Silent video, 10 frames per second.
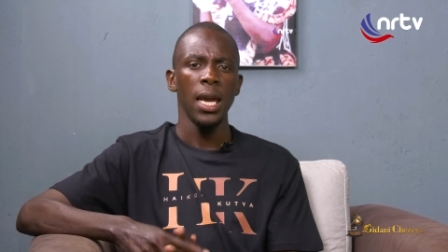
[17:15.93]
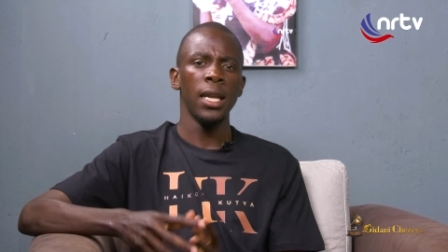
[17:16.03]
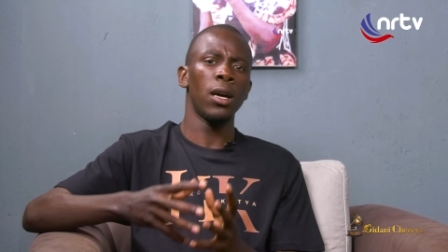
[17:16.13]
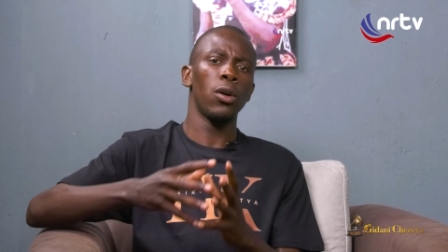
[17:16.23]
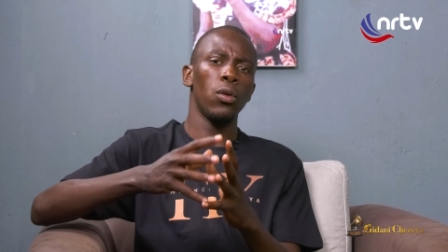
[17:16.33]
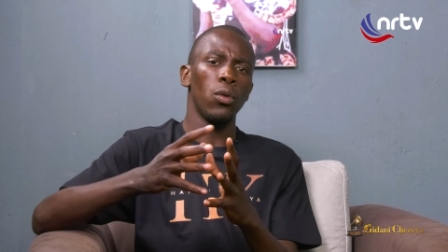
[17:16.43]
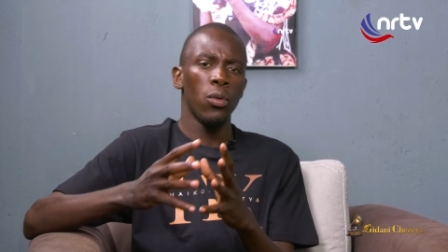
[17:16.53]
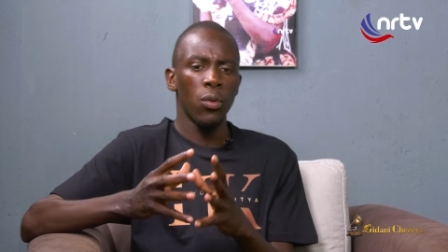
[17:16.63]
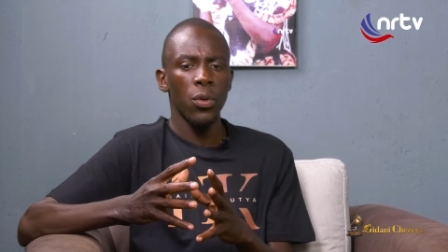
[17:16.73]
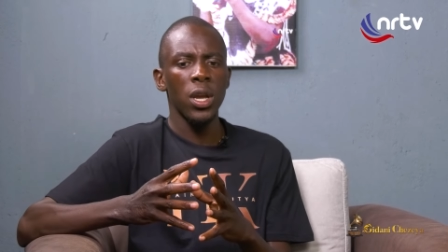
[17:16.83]
And now
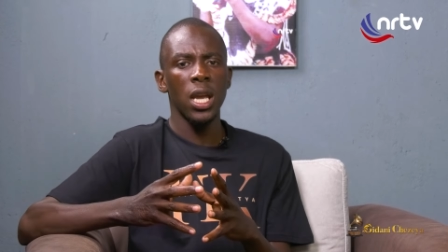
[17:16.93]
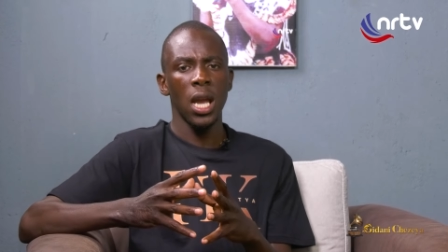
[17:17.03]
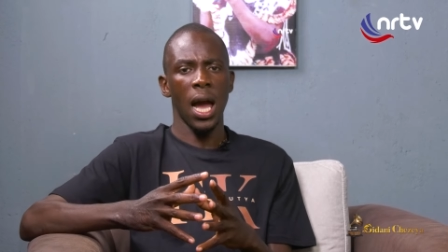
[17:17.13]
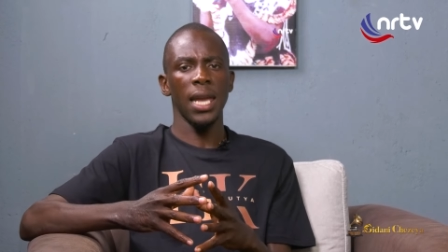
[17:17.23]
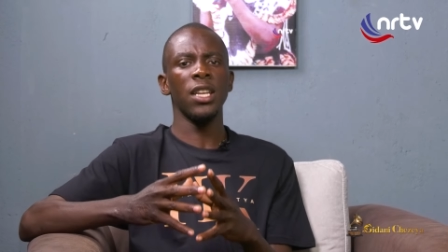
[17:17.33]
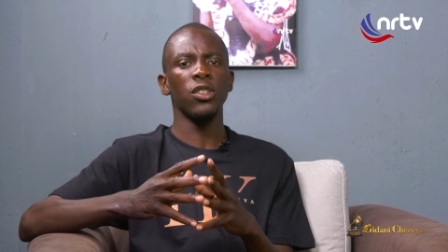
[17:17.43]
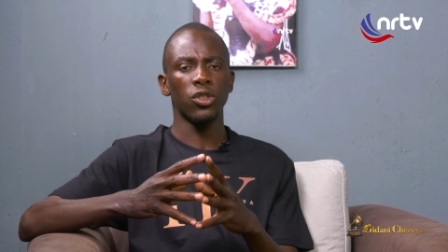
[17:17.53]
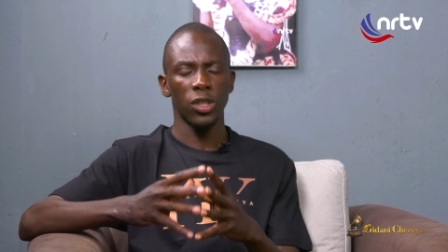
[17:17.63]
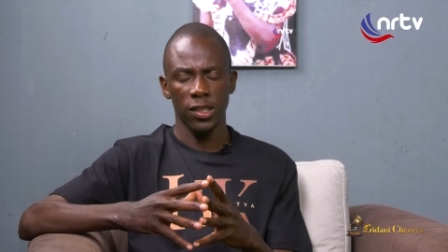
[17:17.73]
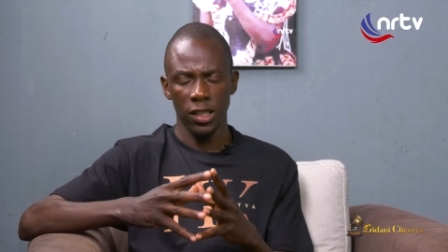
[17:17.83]
we are
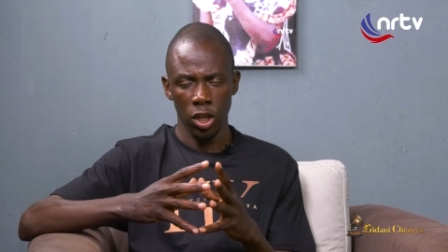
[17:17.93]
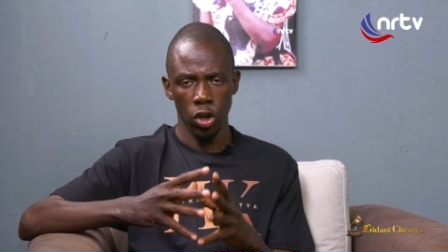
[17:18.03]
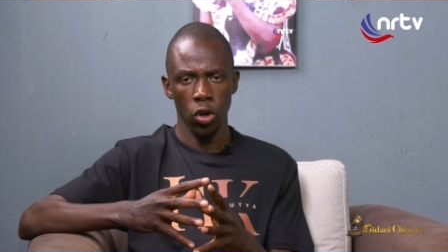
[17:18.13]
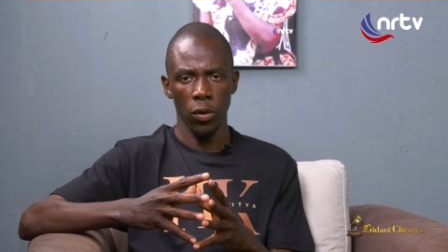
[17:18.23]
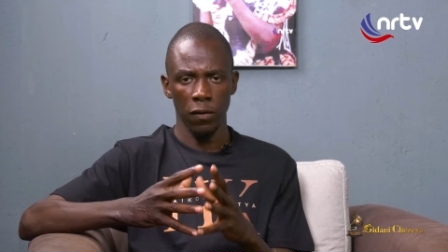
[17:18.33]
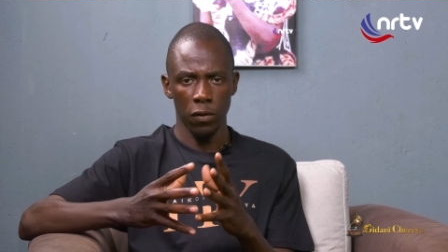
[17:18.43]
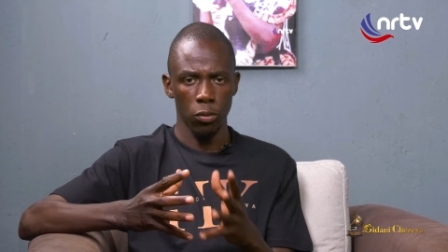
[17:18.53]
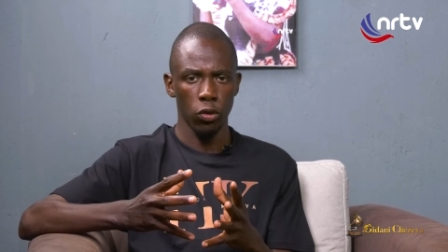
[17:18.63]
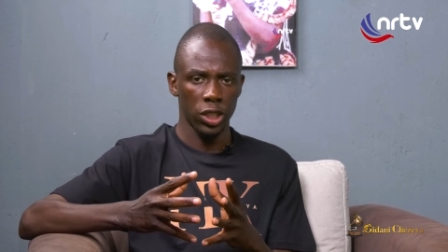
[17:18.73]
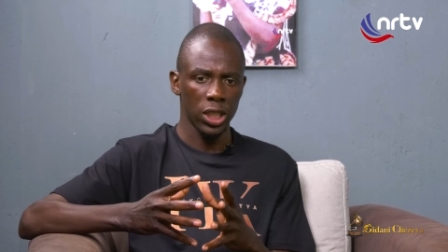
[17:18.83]
interested in knowing
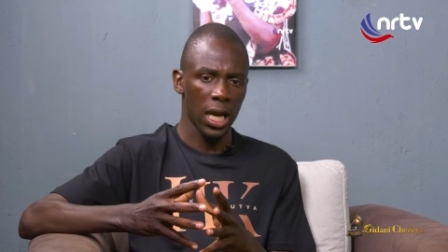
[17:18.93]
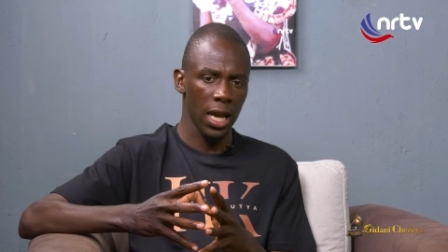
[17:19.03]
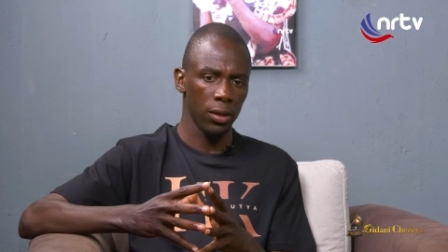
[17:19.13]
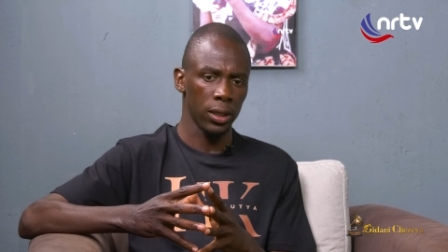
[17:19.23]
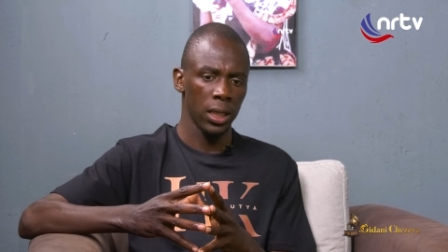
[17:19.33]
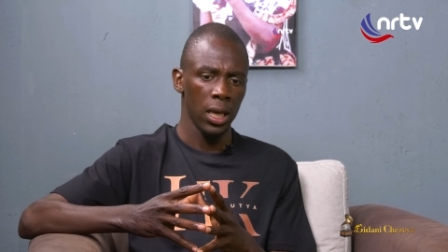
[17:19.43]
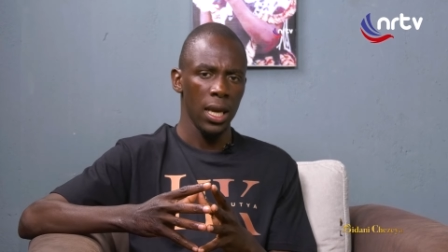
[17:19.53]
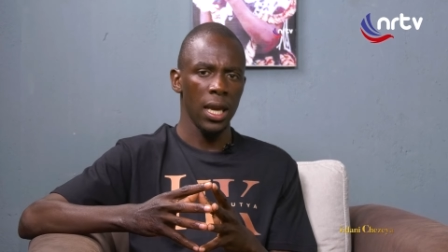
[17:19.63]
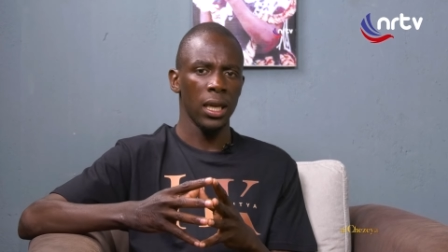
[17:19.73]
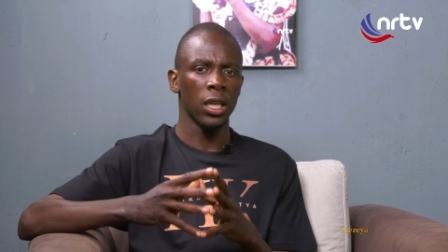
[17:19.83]
from Good Child
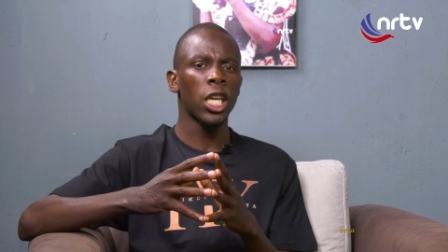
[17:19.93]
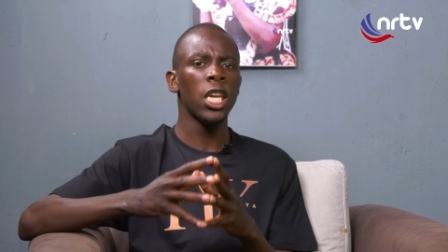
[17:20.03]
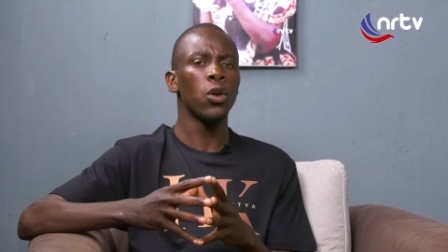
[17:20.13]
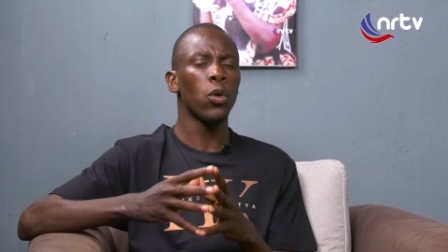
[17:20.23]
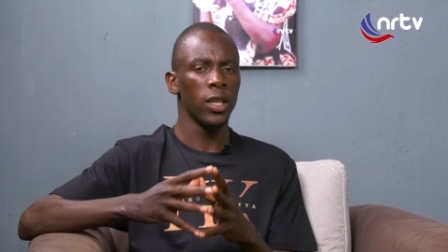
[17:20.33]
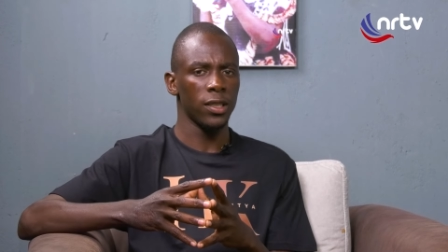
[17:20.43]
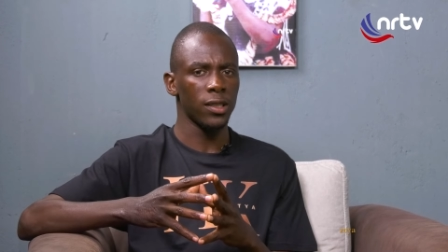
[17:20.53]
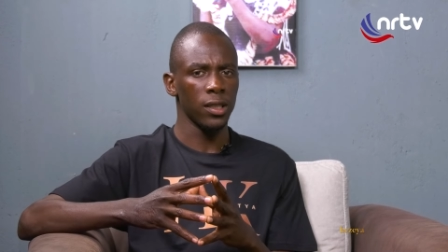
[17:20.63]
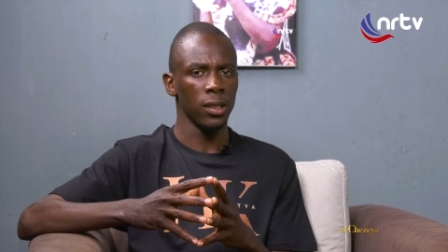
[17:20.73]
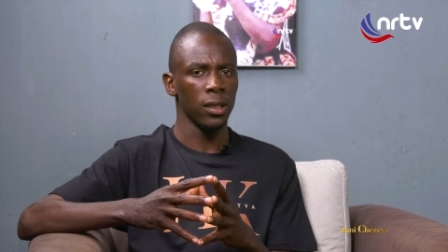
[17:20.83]
a, a key
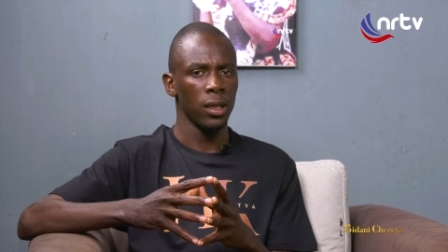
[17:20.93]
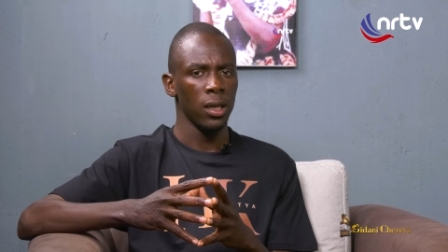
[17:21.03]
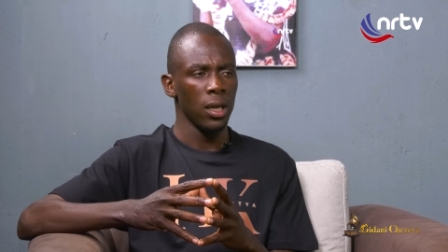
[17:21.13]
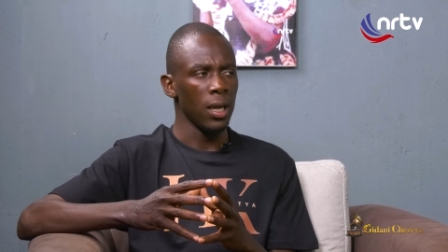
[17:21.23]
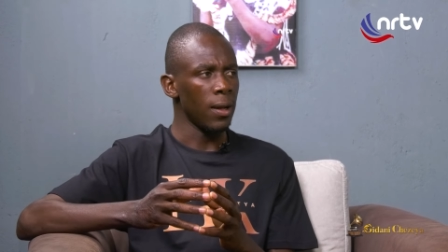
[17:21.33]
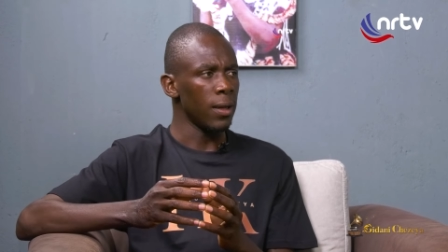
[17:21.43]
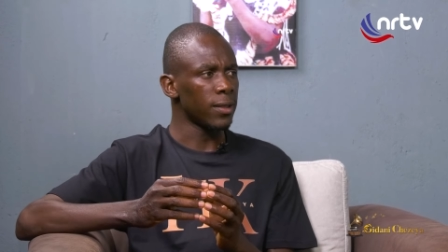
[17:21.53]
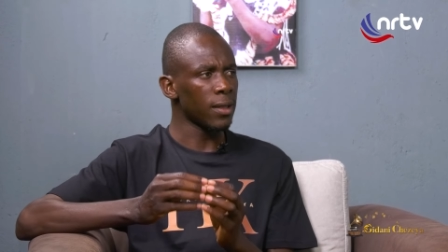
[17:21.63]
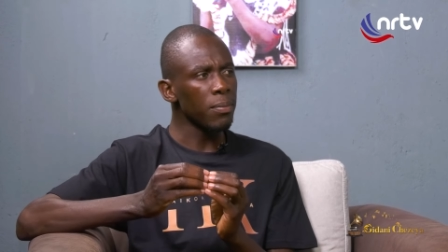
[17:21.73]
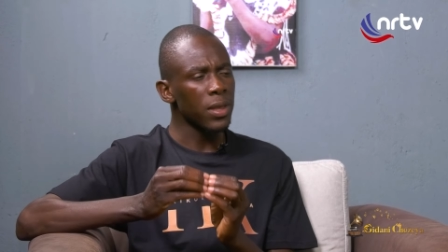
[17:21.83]
question, uh,
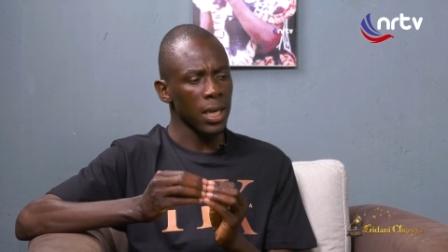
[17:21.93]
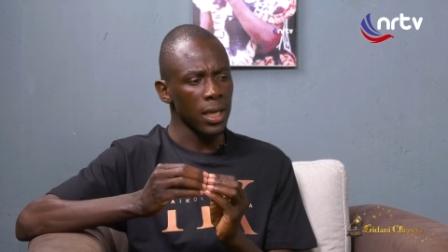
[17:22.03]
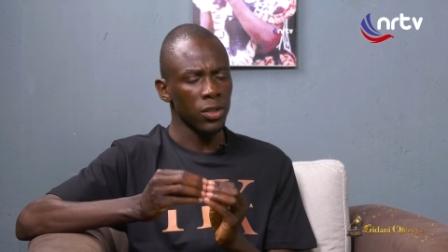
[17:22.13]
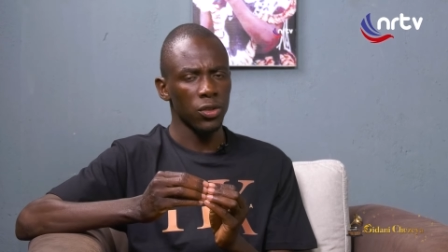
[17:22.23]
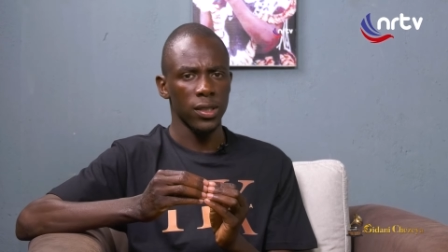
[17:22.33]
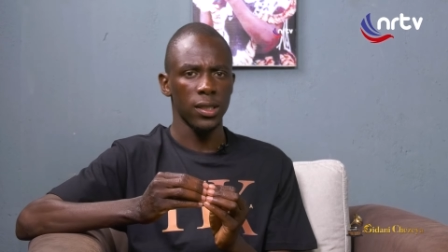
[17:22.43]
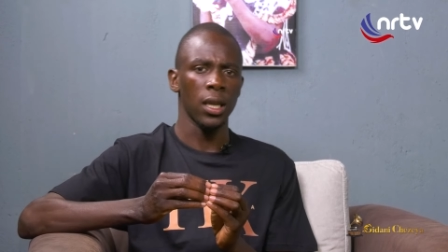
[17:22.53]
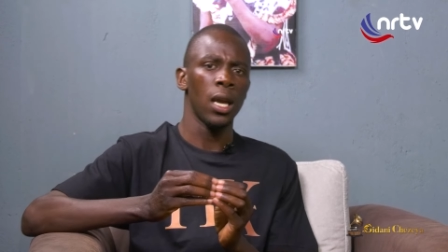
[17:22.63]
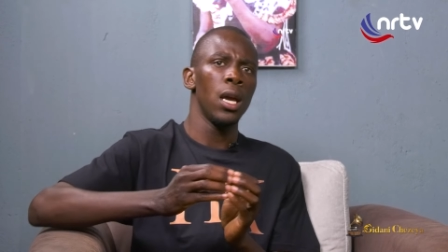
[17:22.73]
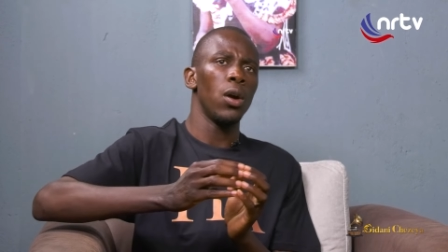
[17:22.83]
something
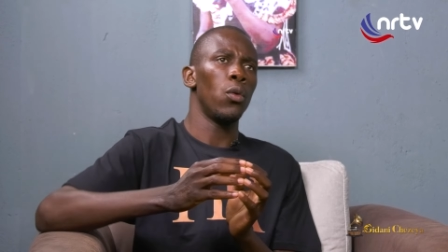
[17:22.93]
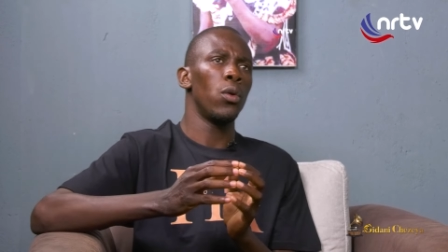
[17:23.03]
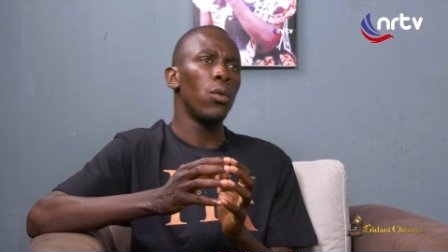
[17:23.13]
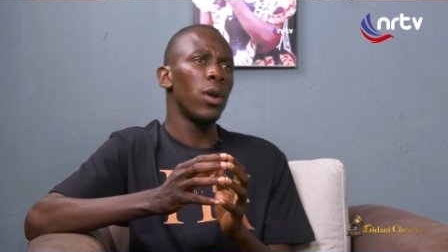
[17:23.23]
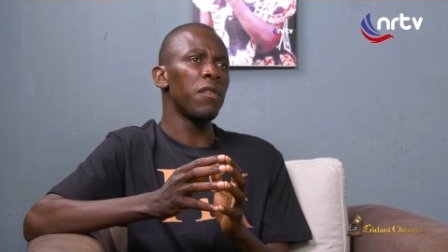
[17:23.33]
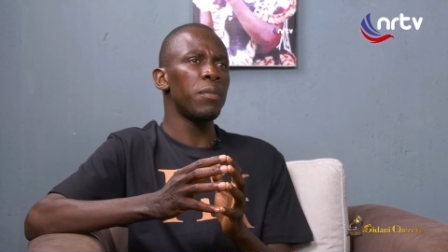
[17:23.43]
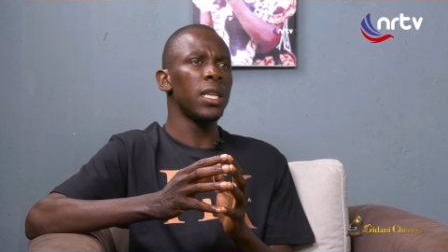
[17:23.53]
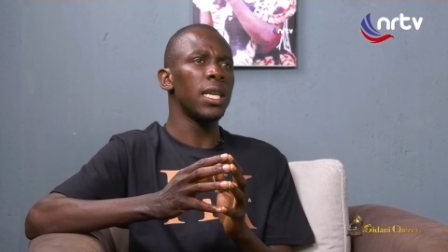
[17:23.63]
interesting. We have been